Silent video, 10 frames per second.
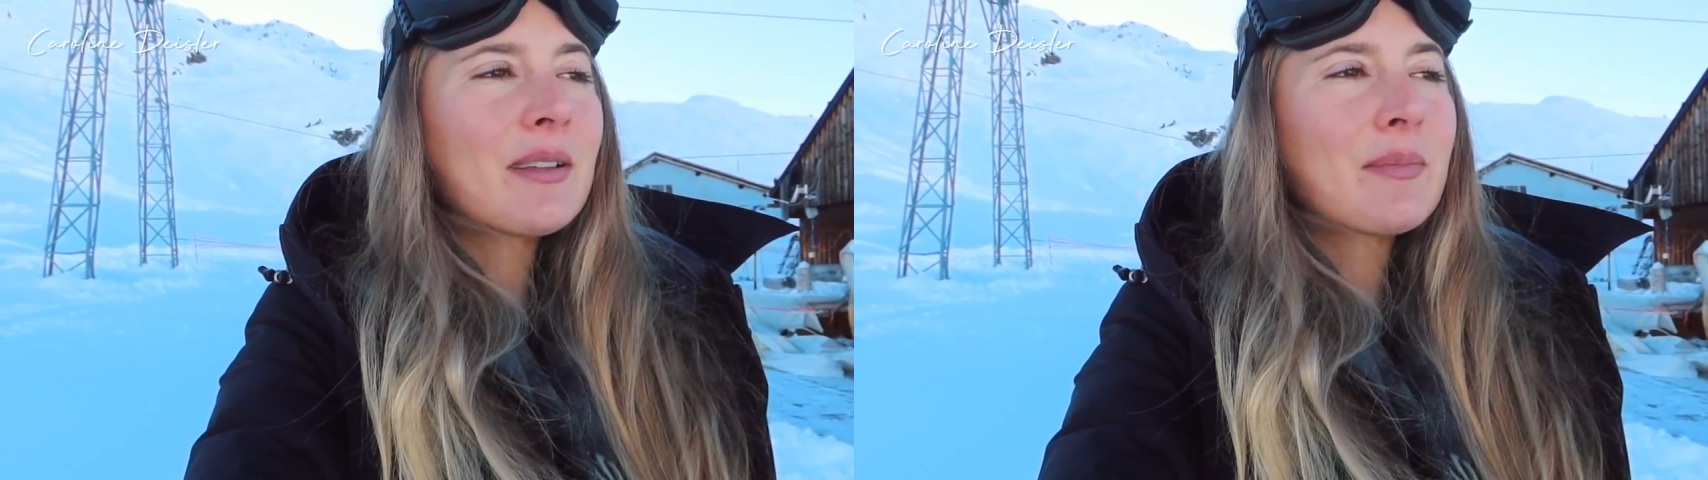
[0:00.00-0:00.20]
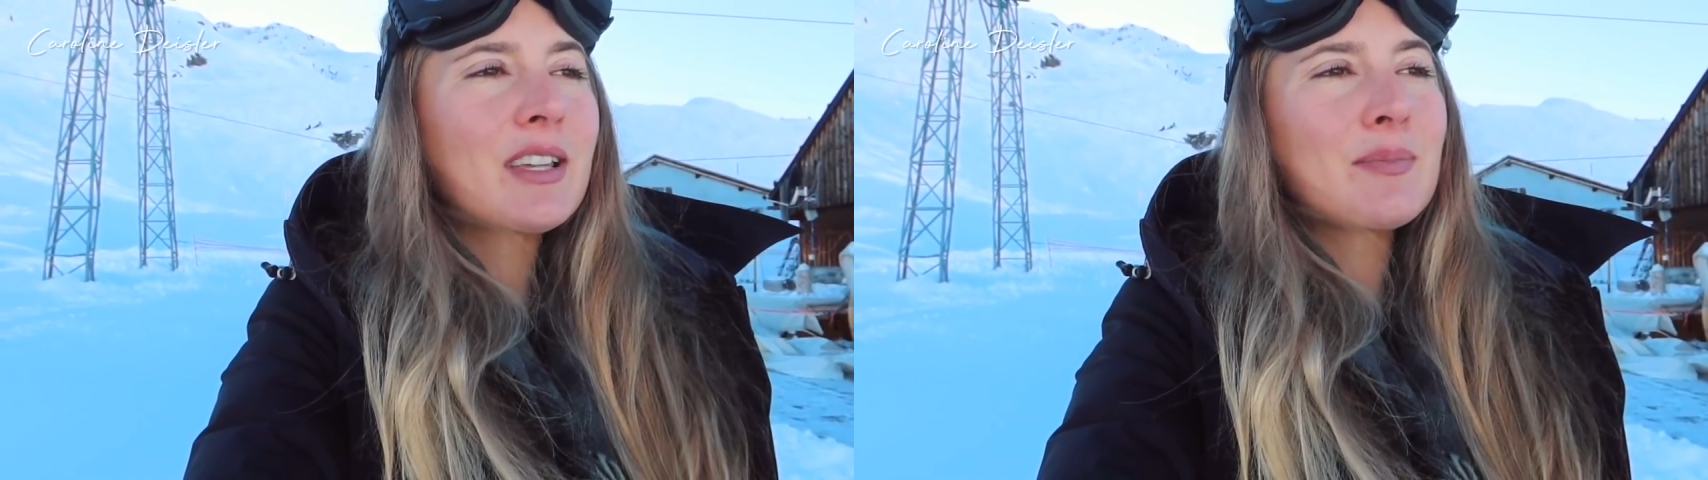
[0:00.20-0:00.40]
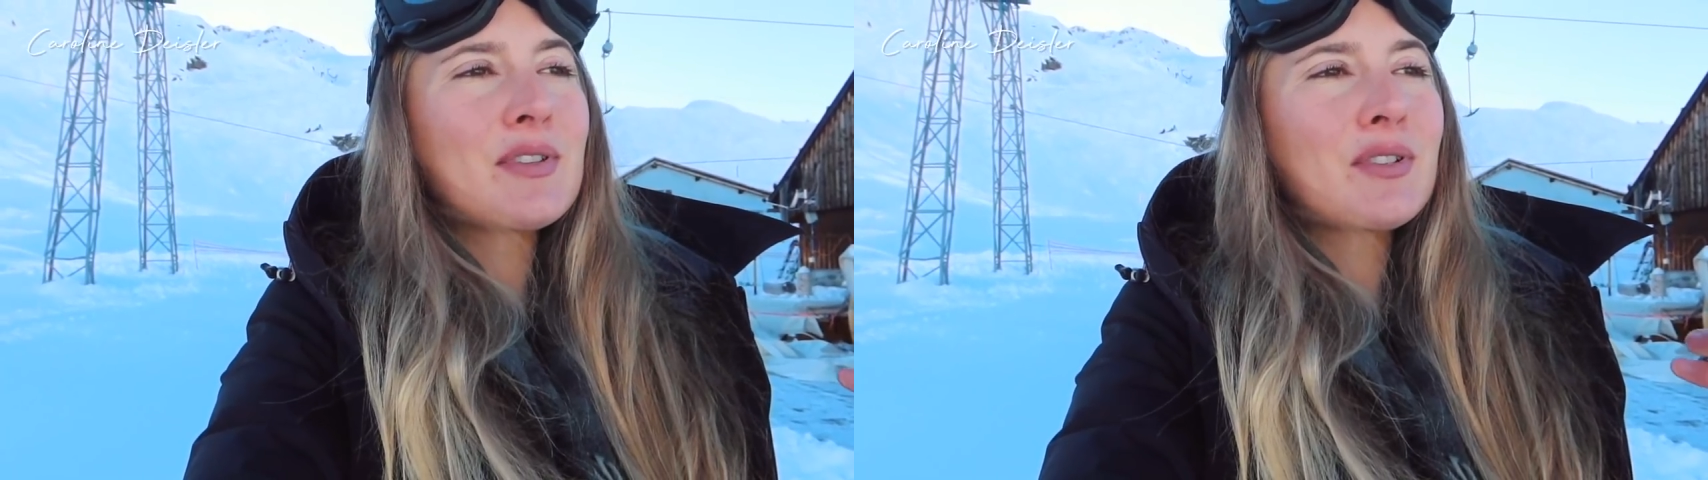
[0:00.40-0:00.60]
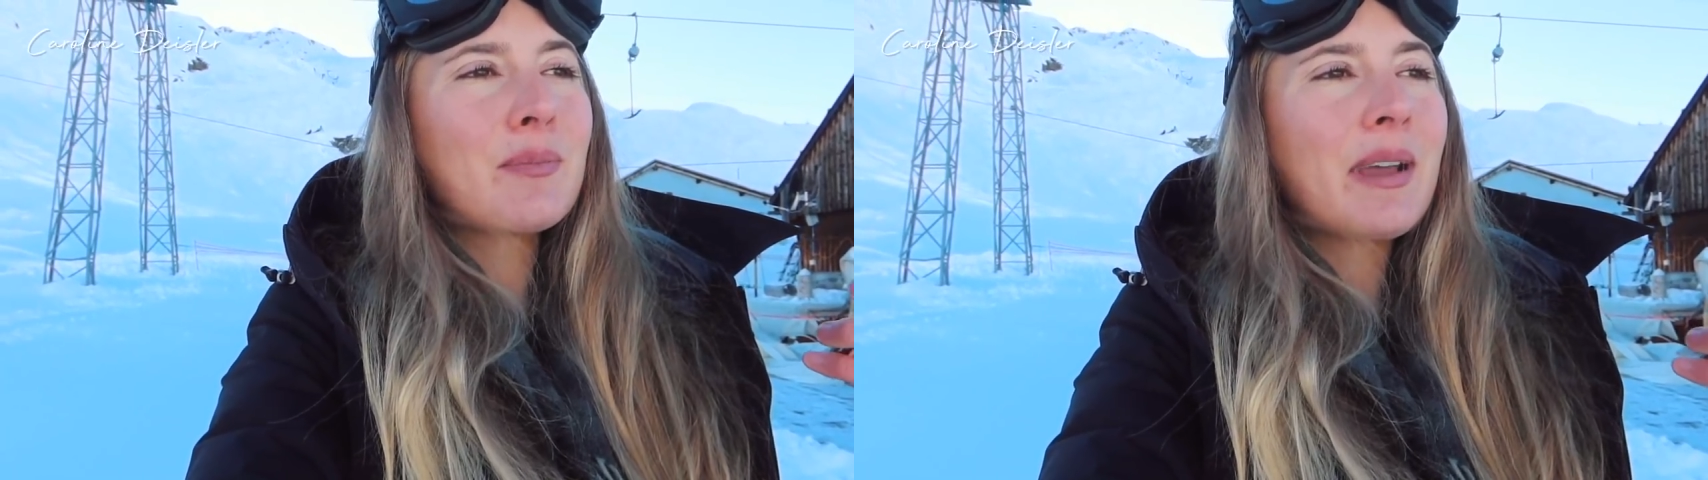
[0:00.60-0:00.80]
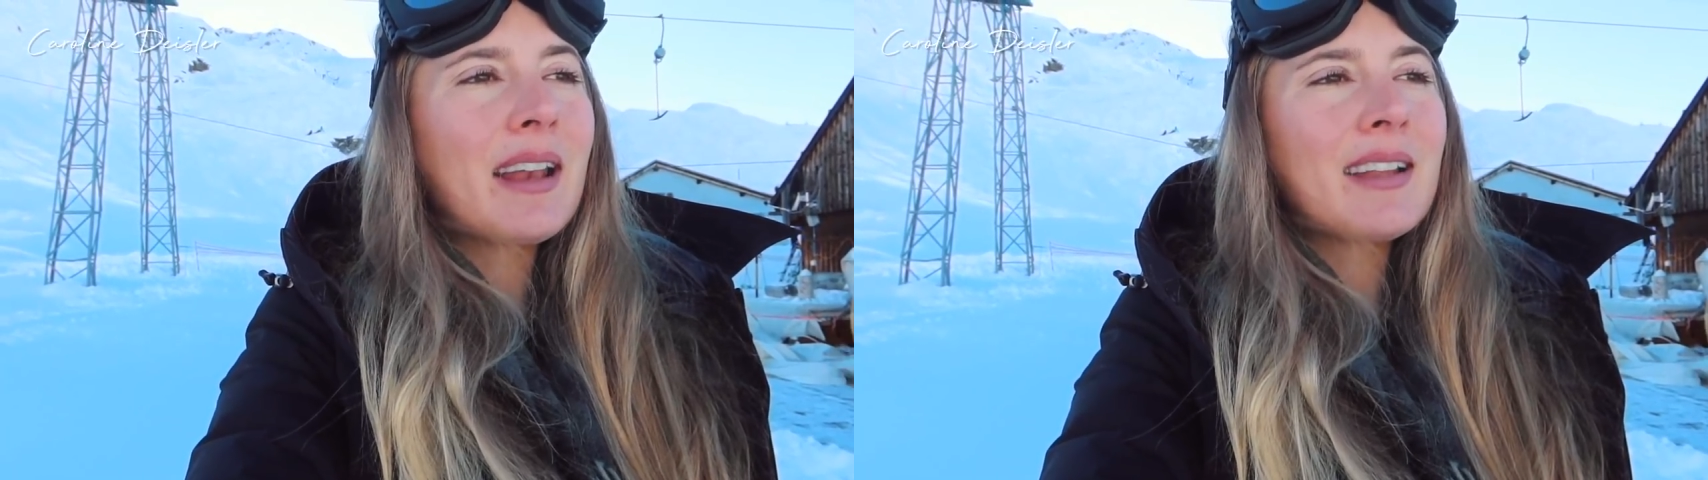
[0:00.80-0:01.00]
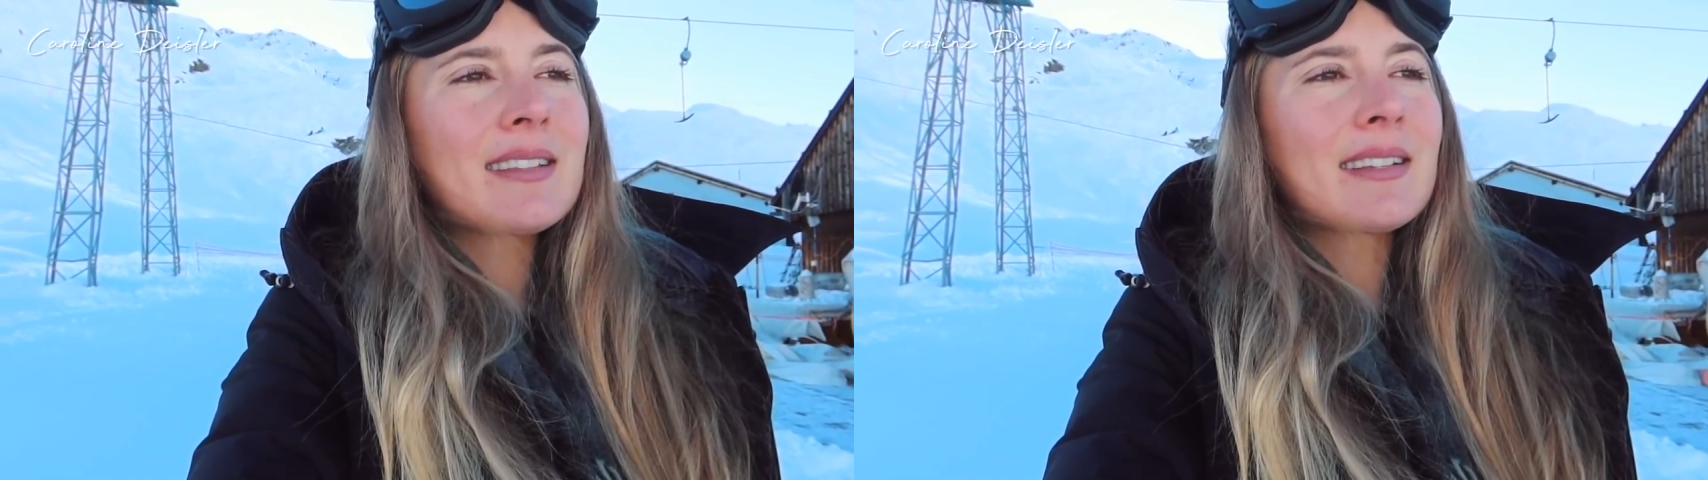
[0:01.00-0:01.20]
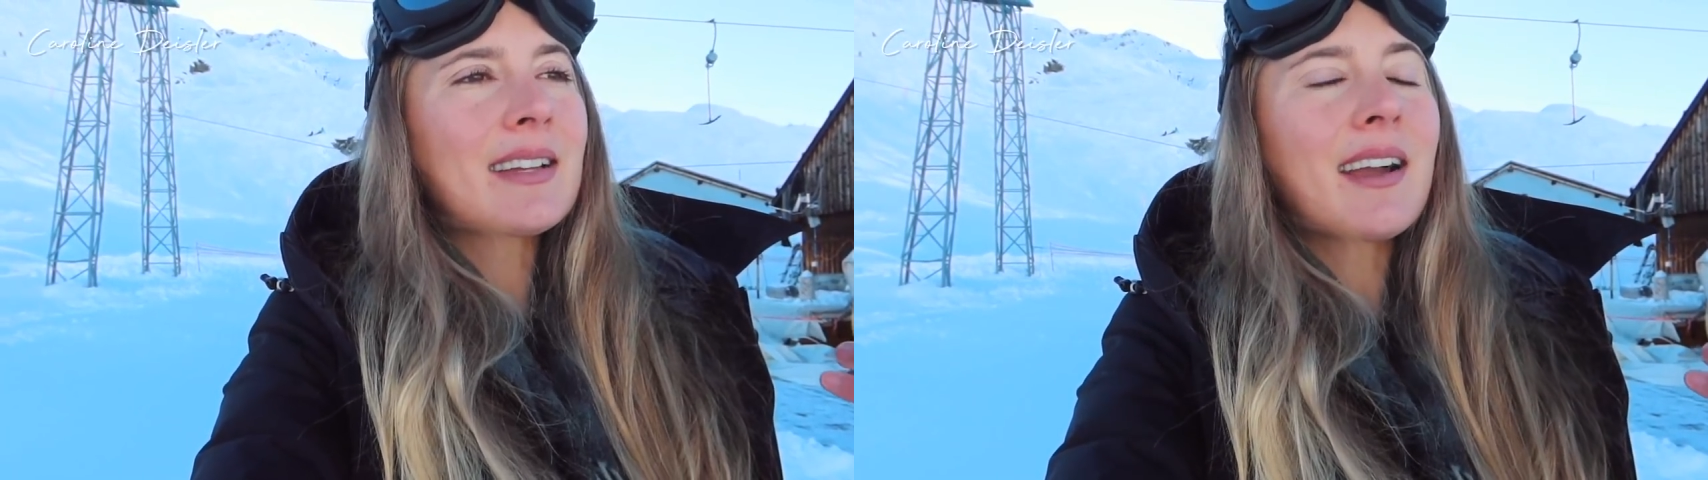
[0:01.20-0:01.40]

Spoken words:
It makes me so balanced and